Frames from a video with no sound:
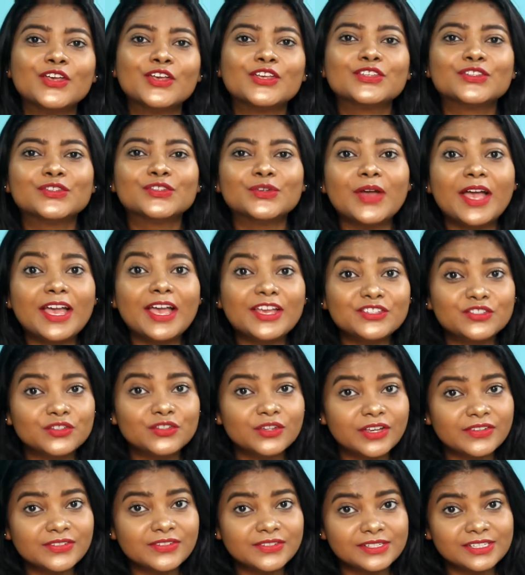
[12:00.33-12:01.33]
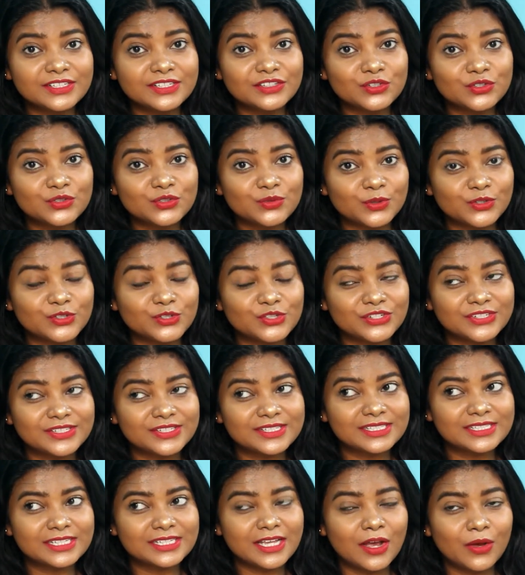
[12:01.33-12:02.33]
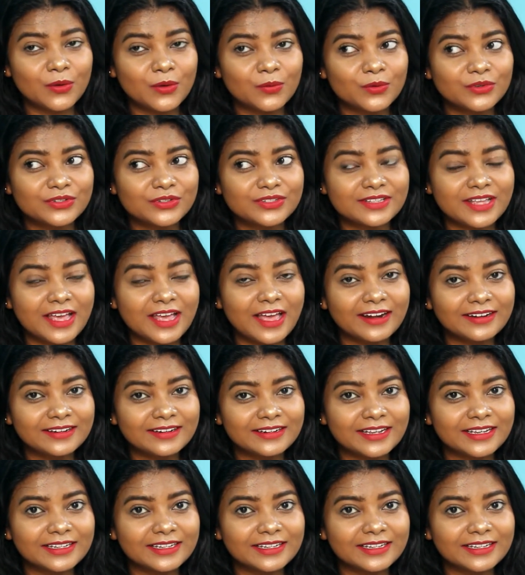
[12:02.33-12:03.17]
So as you have seen the swatches, how was that?